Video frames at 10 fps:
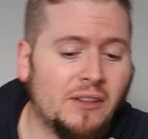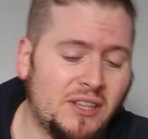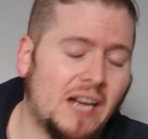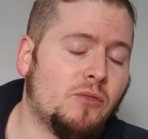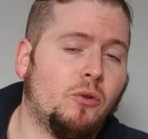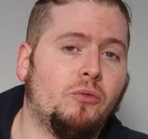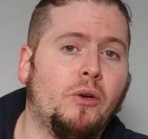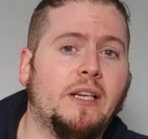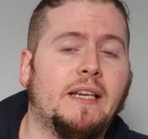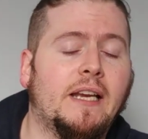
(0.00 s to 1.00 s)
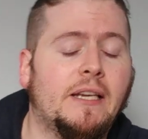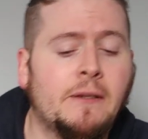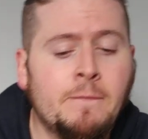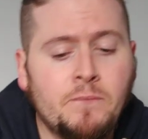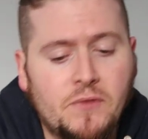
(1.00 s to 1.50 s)
That's what's really key.
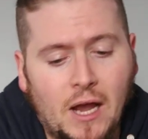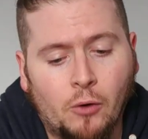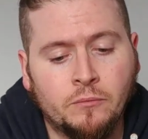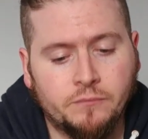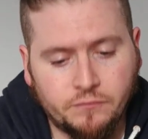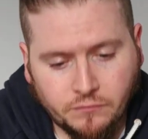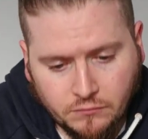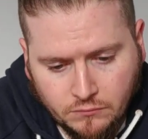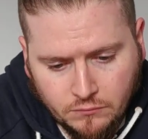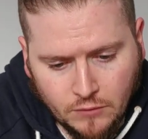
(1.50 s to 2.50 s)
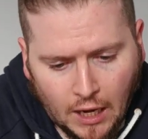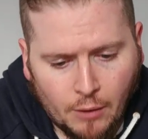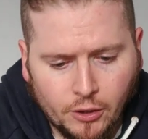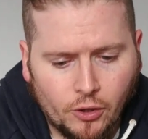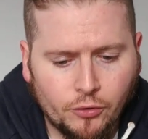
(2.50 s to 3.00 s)
Now,
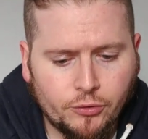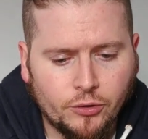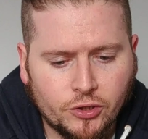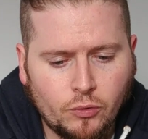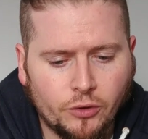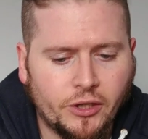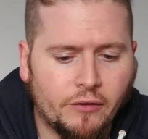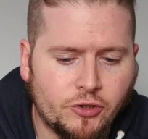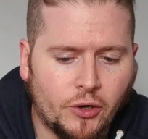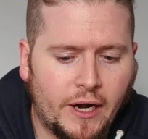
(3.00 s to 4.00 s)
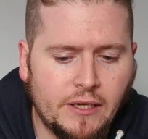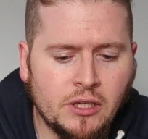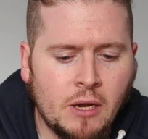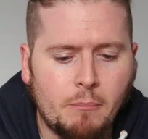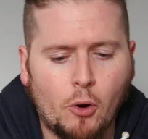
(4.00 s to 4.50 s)
I'm going to go through the squad that have trained.
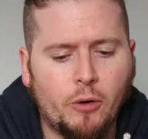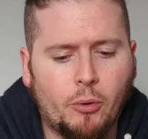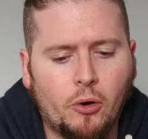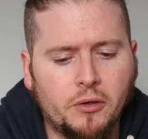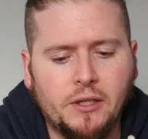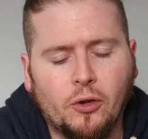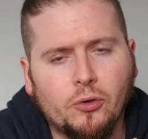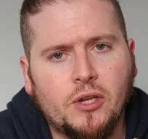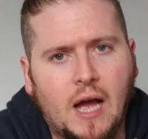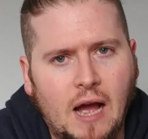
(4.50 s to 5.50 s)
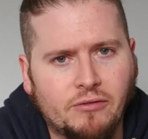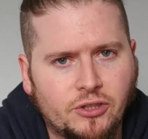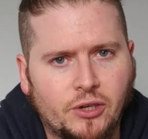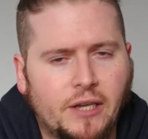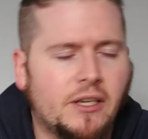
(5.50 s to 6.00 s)
More importantly, those that haven't
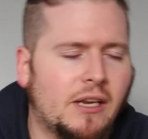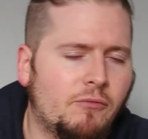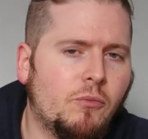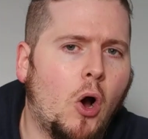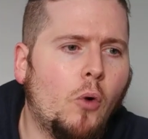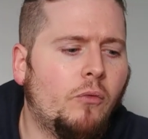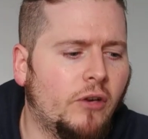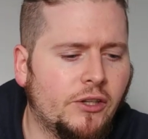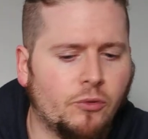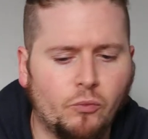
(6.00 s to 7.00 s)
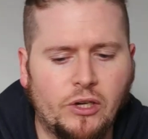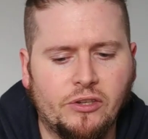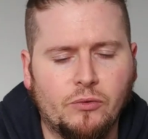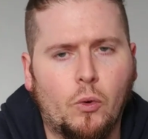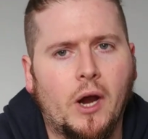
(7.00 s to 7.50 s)
trained, and give hopefully some
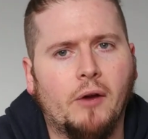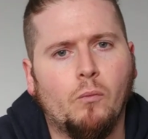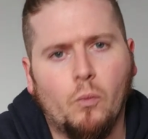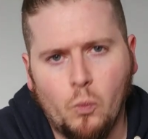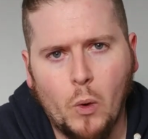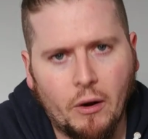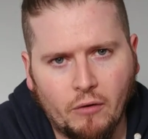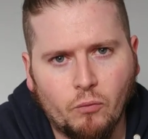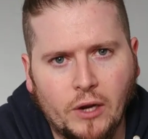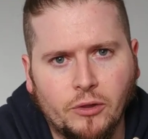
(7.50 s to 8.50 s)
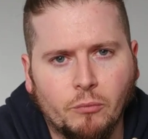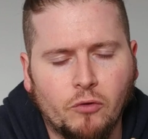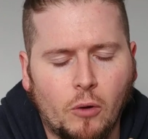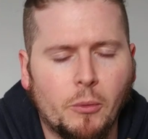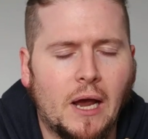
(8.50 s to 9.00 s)
reasons why and where I've read them
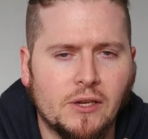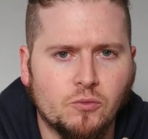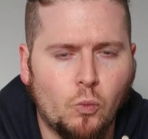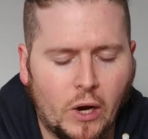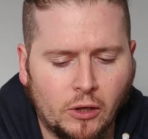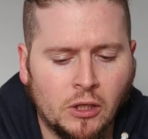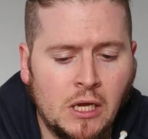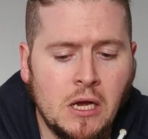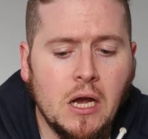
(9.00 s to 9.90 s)
from as well.